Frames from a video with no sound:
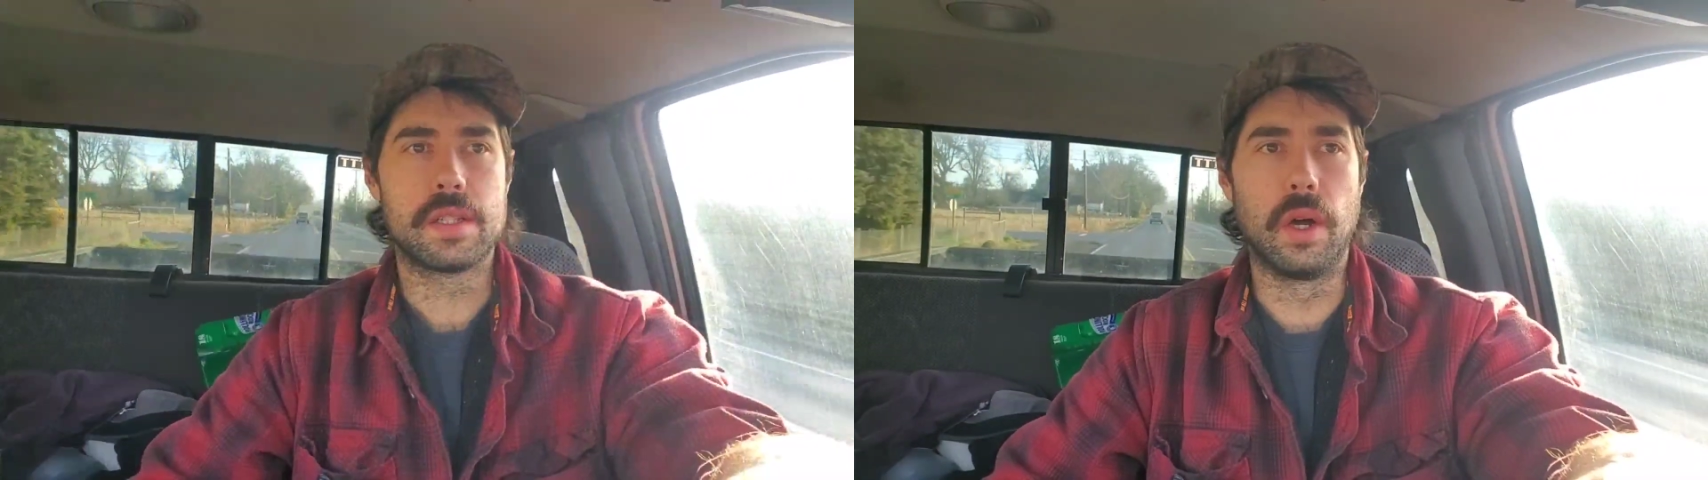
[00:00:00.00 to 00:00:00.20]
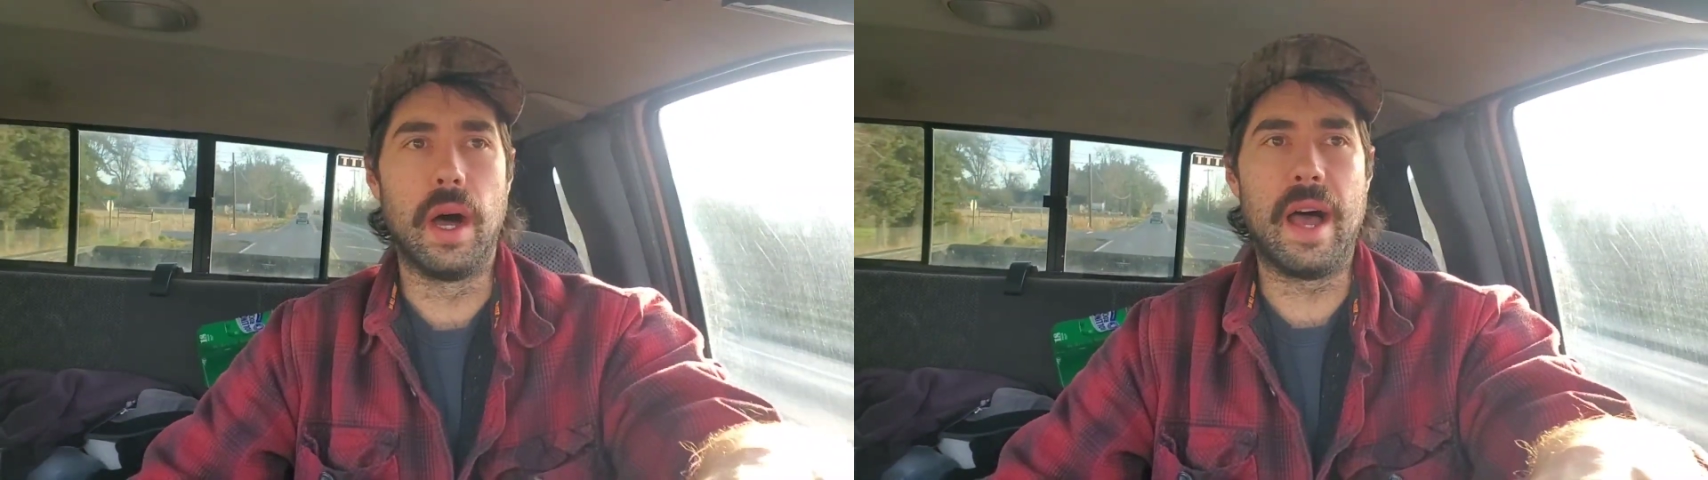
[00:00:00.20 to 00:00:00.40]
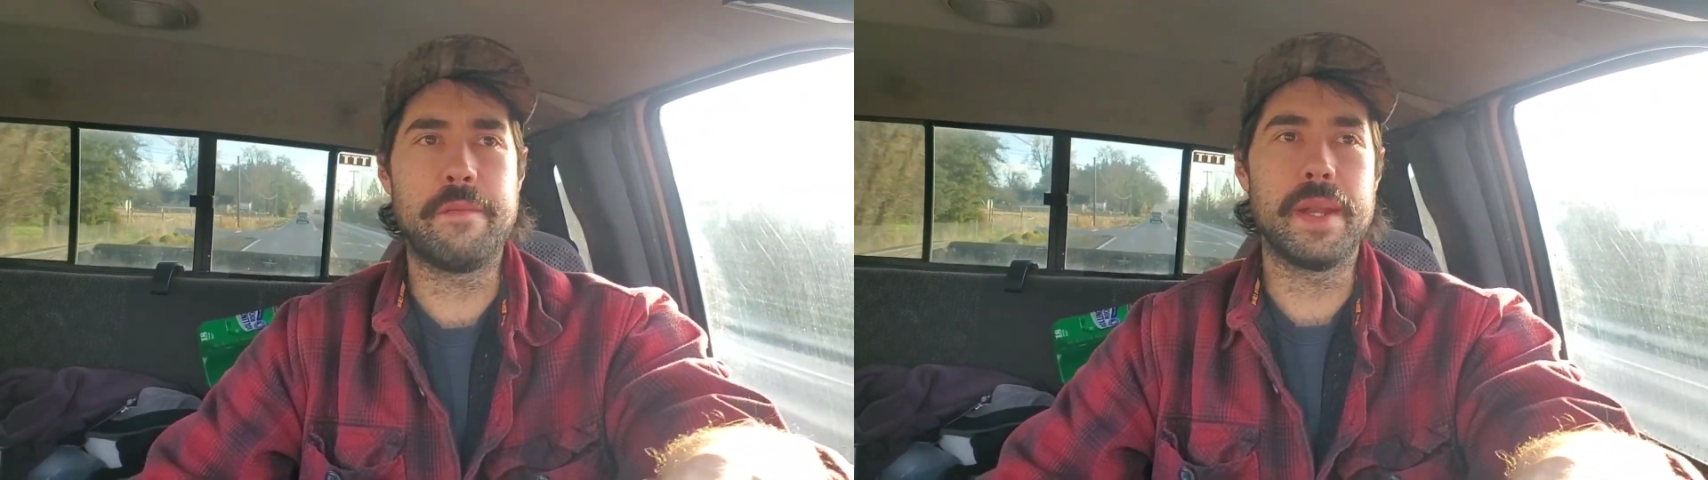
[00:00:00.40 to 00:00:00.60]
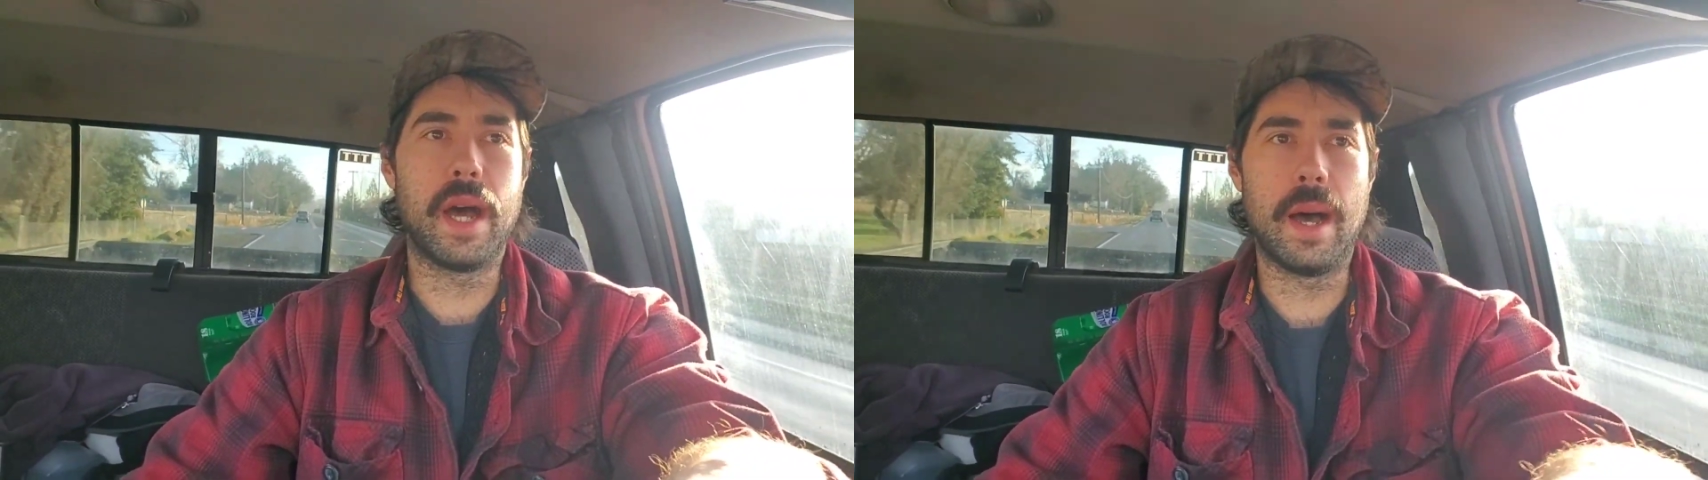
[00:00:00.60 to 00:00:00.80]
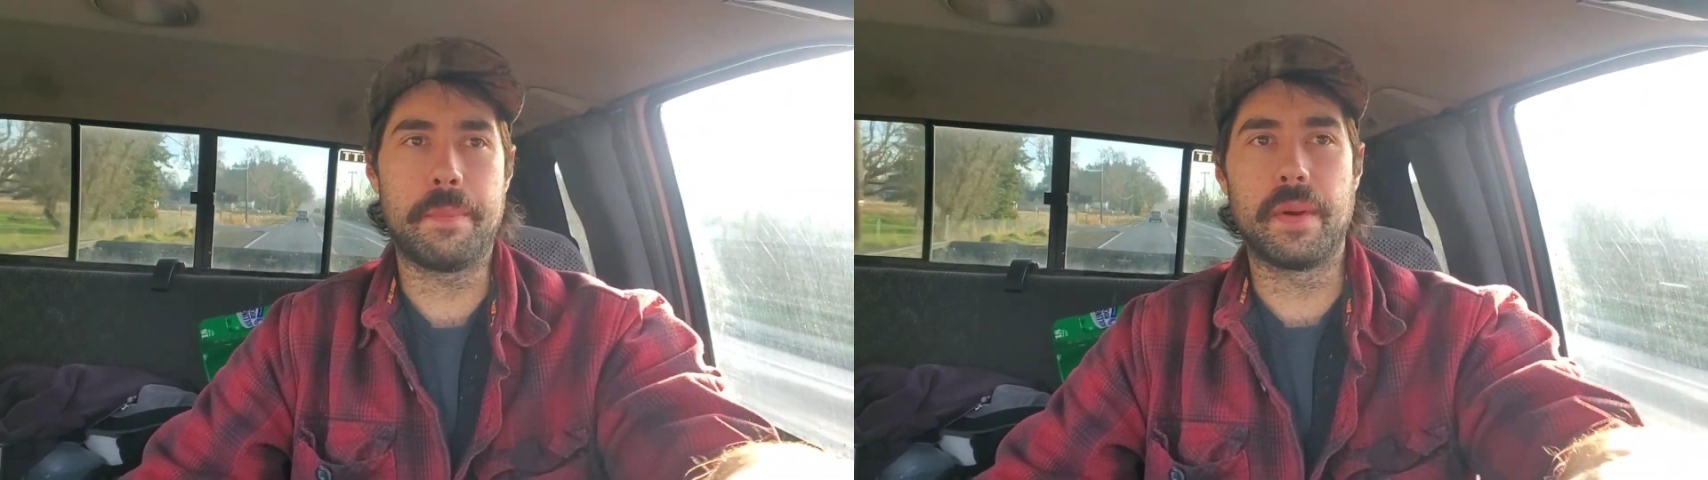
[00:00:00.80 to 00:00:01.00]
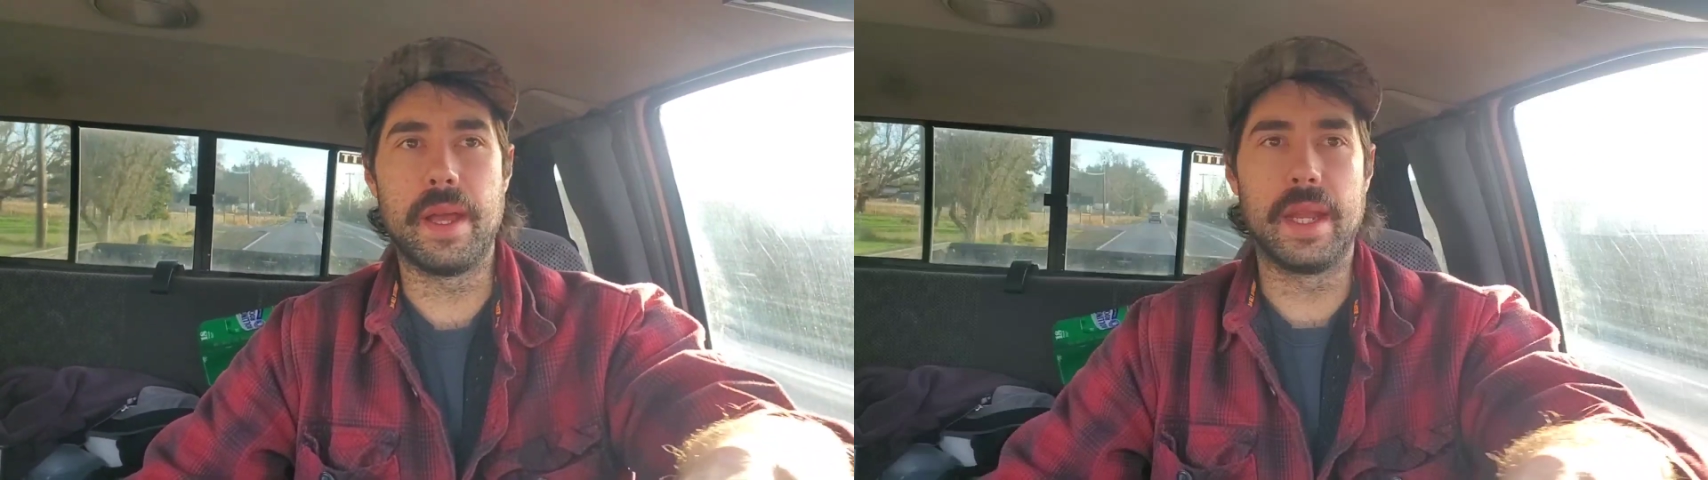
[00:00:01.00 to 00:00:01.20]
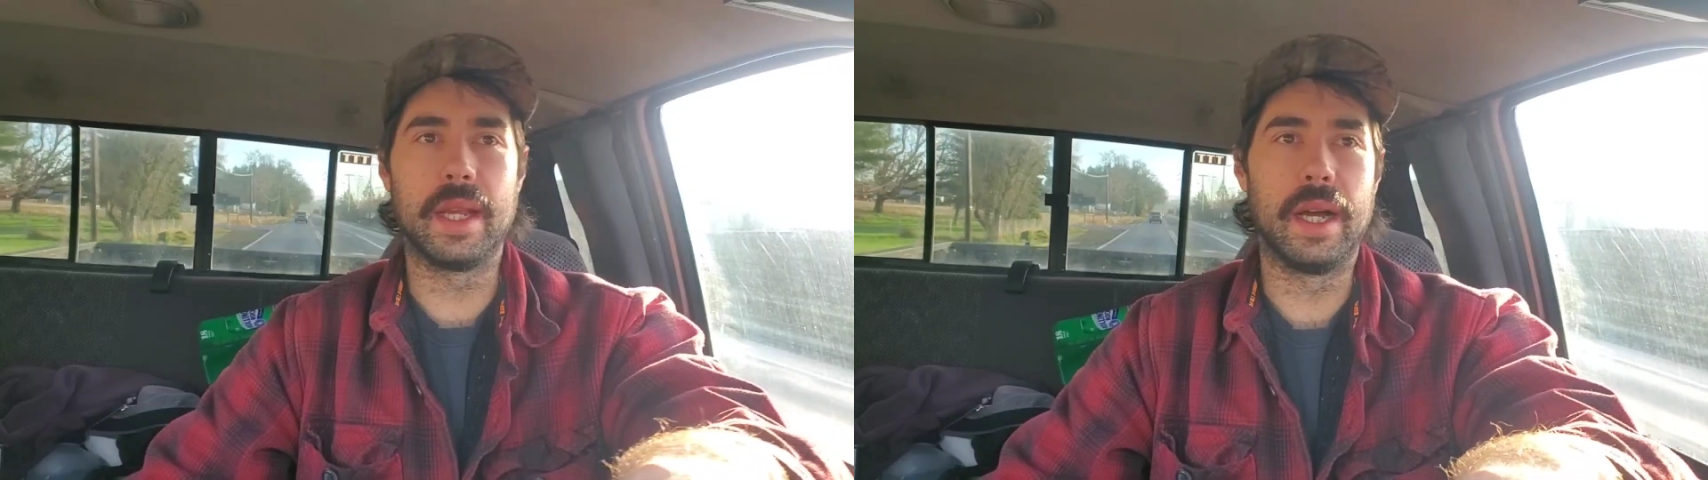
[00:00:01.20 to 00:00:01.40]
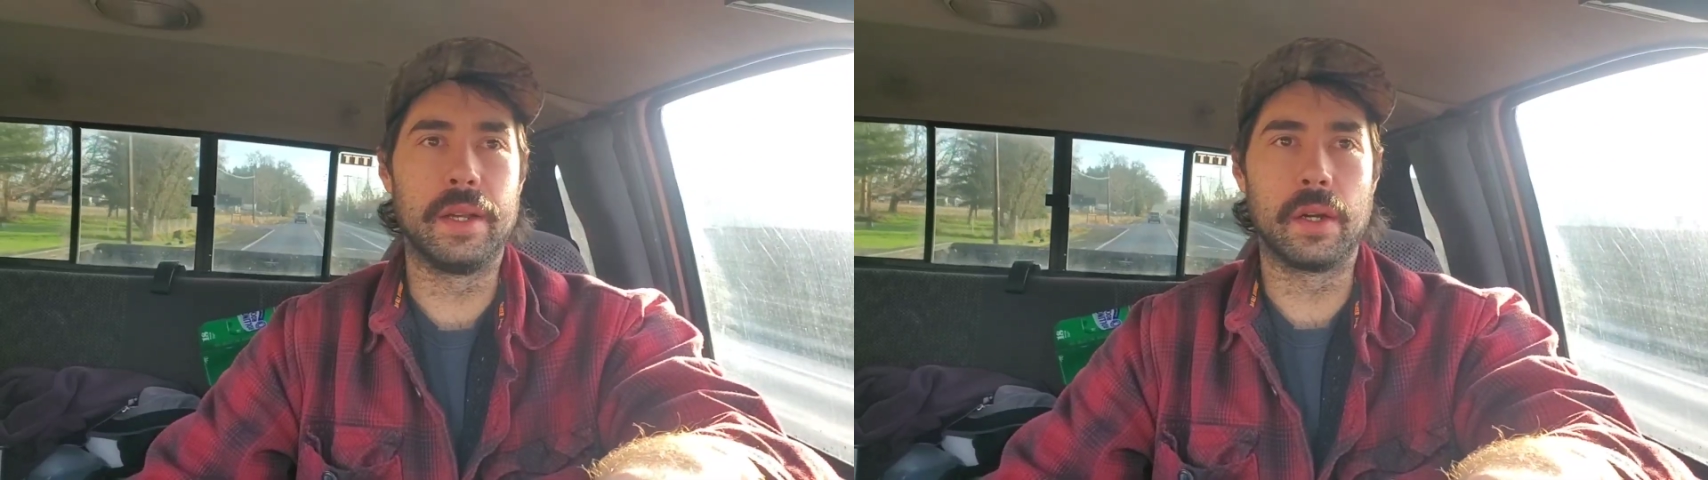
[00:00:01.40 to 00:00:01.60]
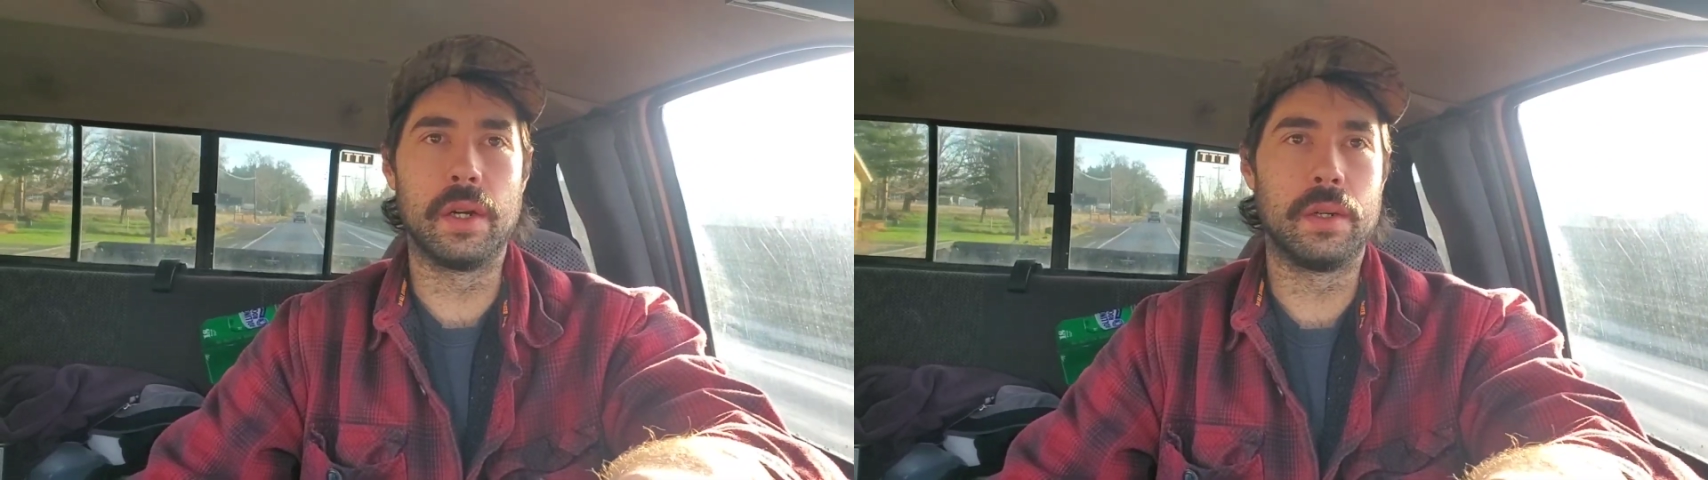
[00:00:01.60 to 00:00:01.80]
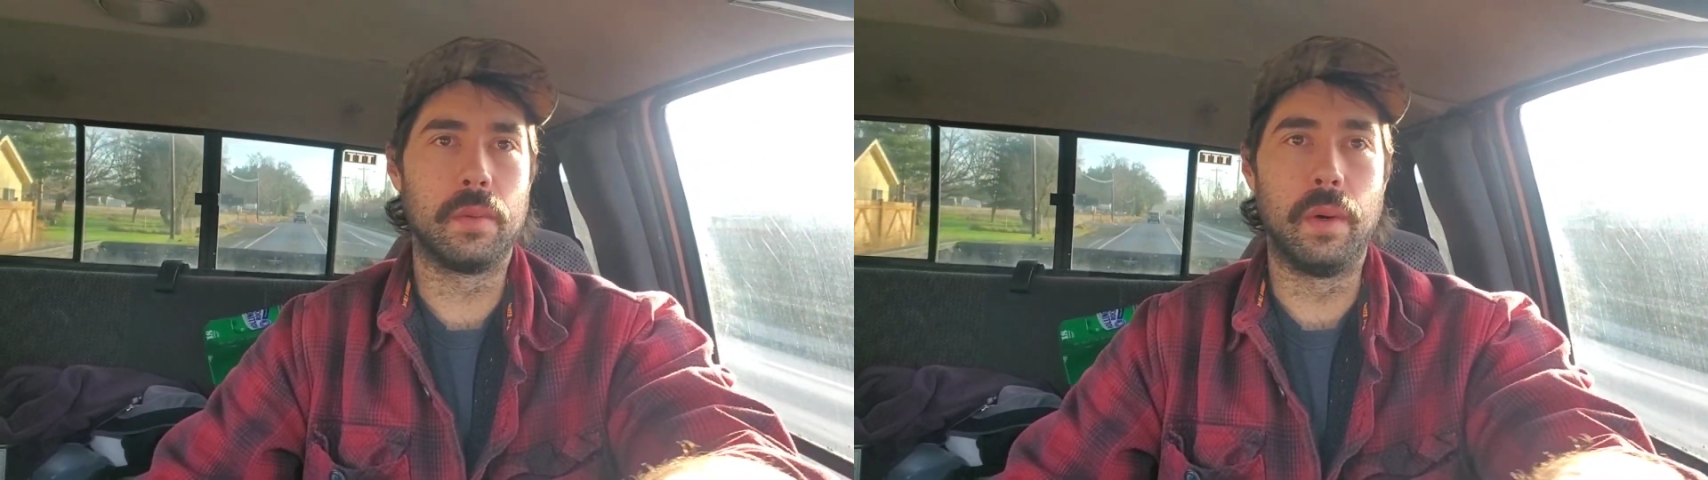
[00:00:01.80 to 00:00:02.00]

So I've been operating under